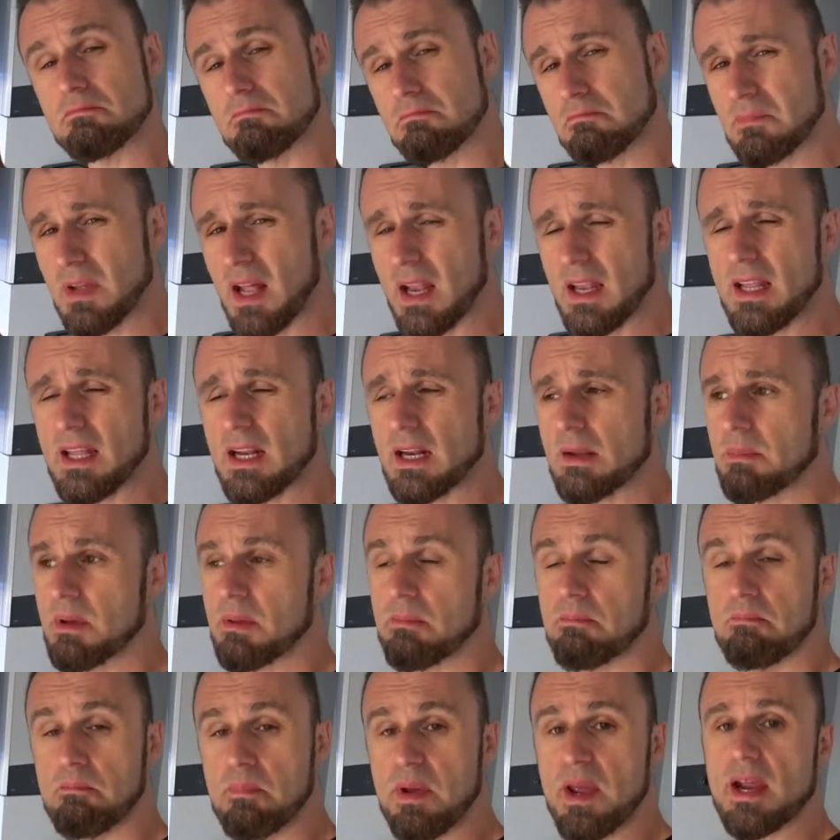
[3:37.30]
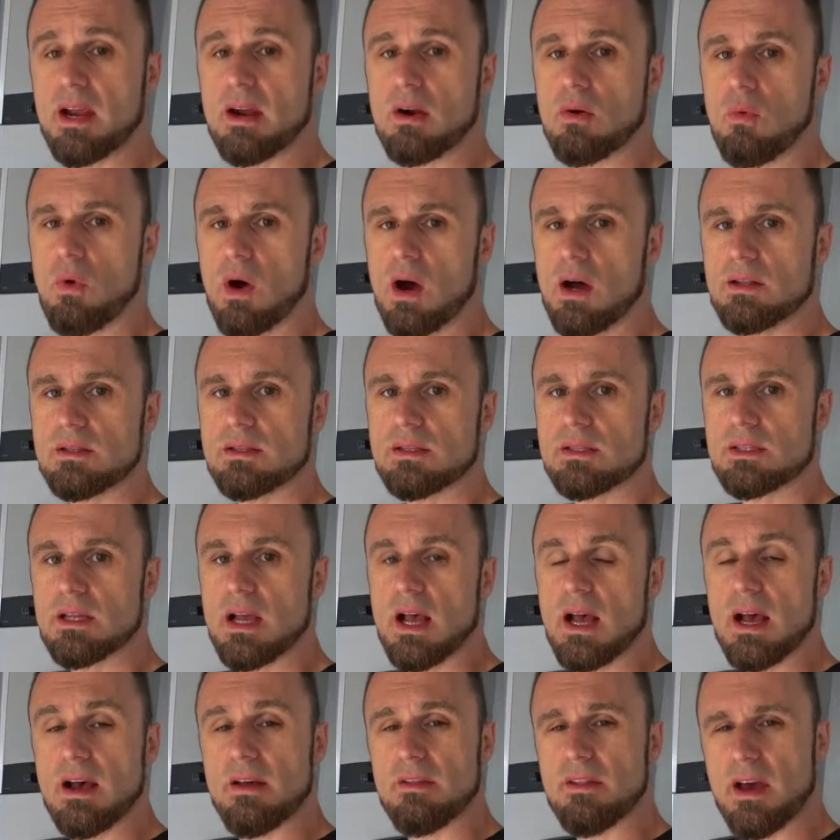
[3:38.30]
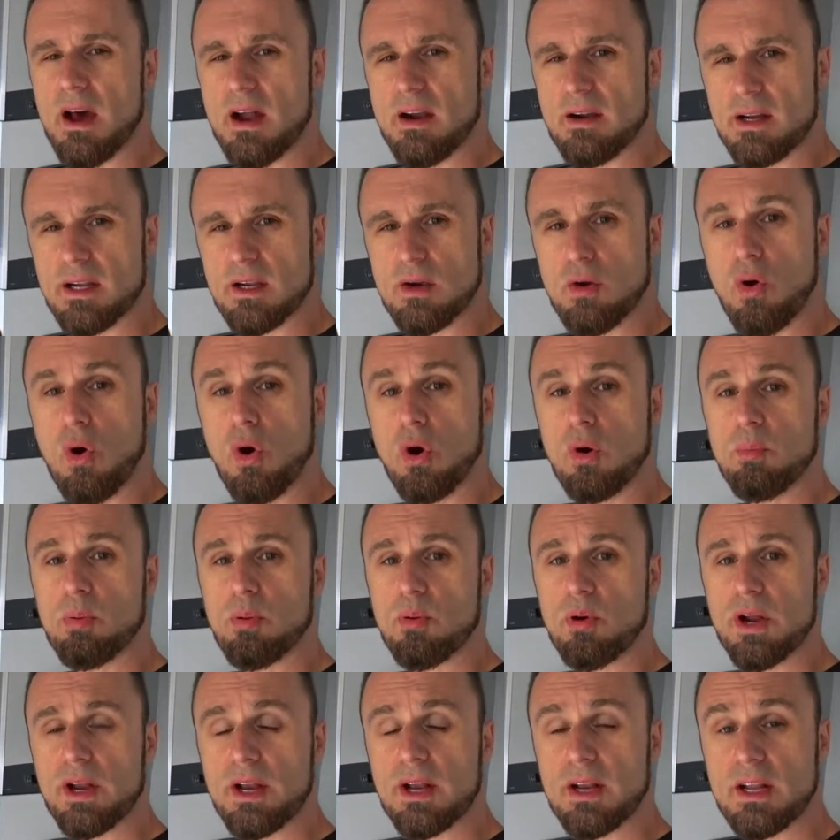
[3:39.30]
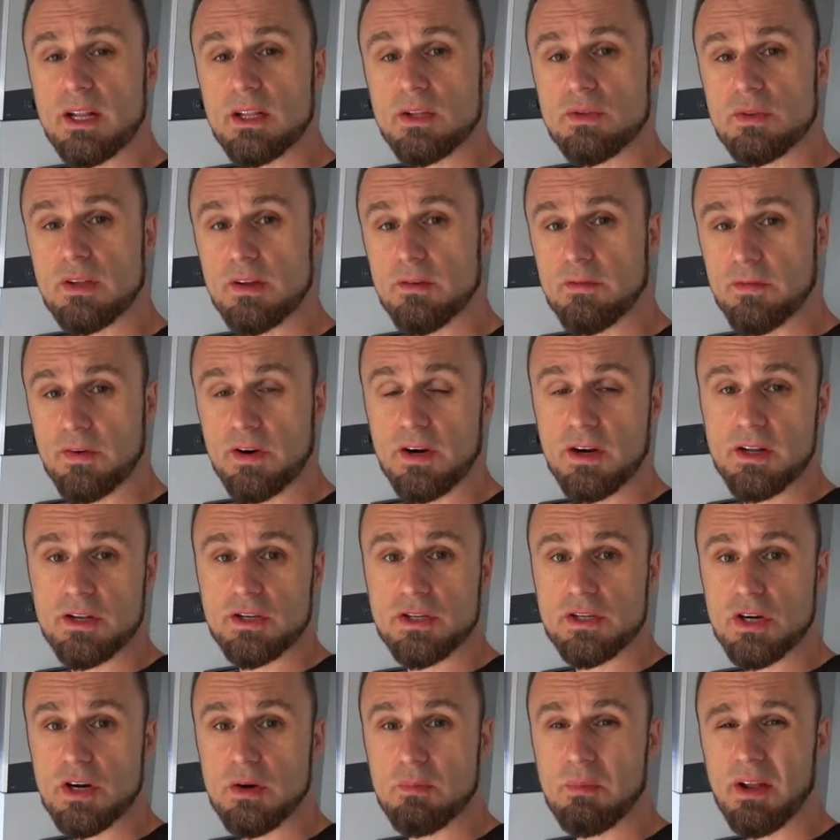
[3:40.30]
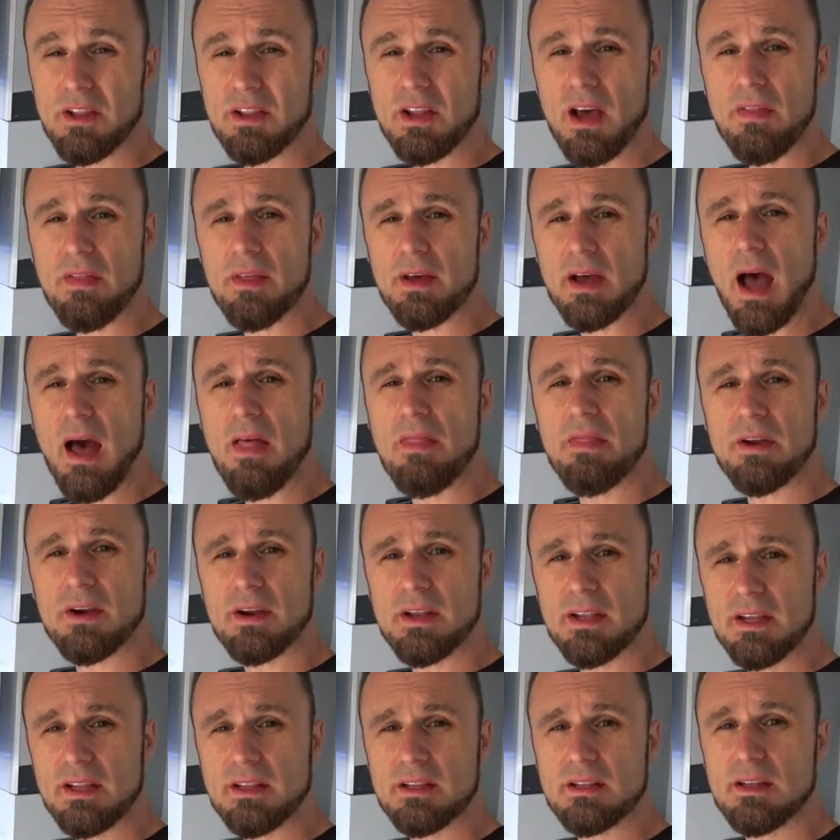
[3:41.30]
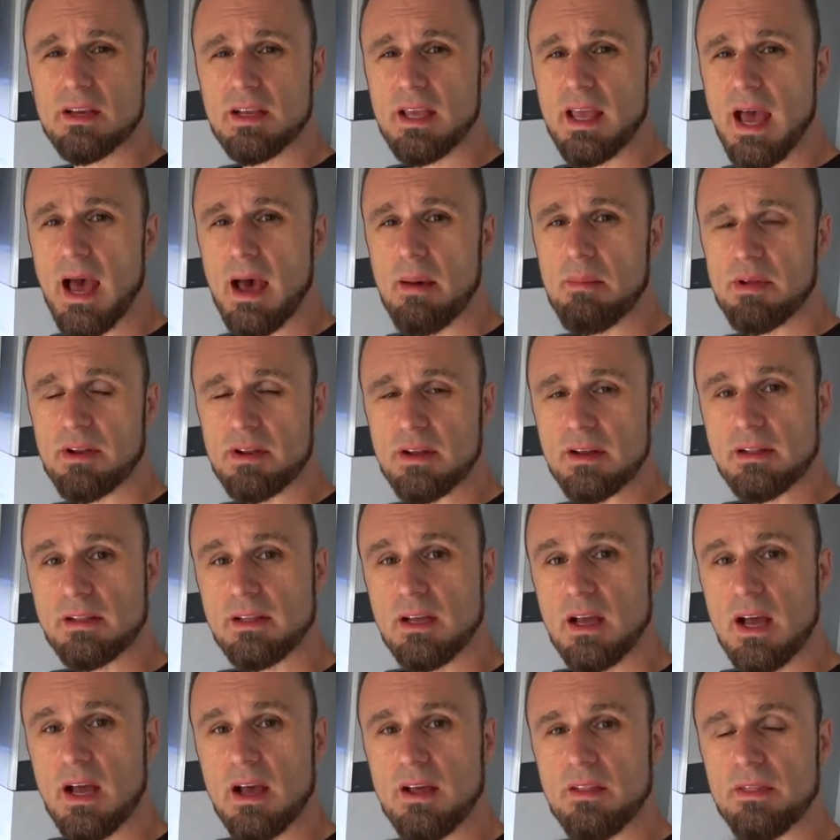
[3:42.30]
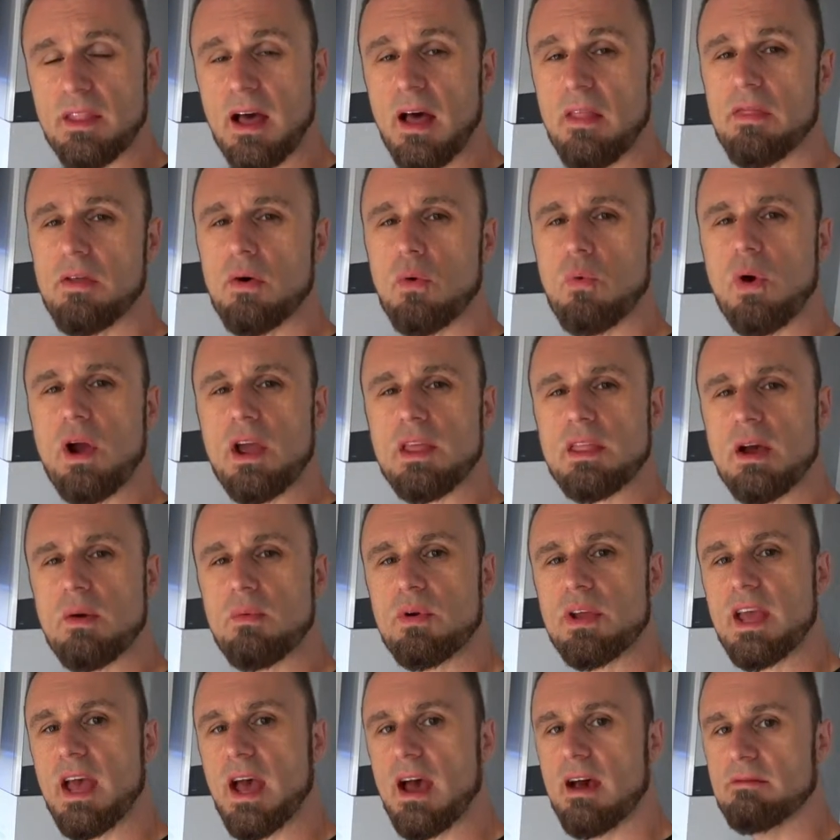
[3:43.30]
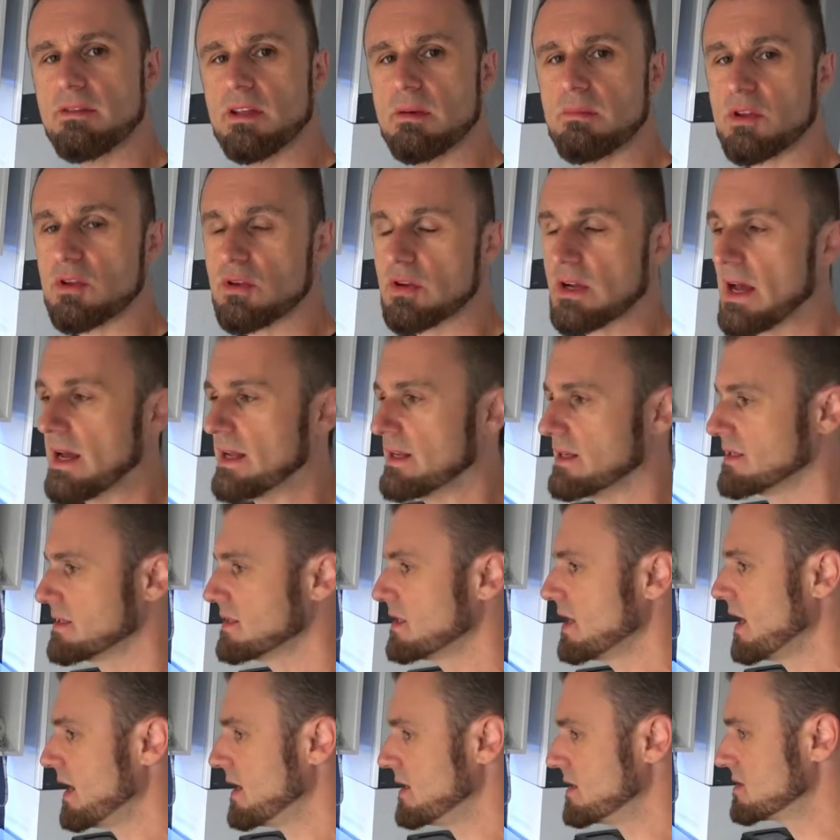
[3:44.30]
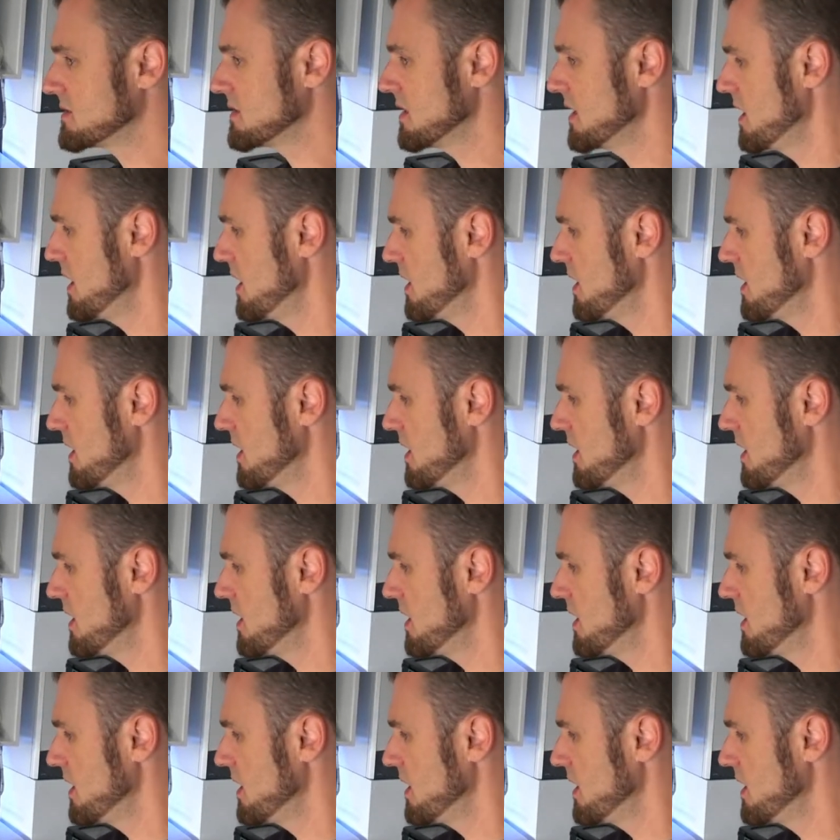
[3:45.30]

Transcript: a little bit bigger ones, they are incorporated into the furniture, but not underneath the cabinet, not the way that we have them in the United States.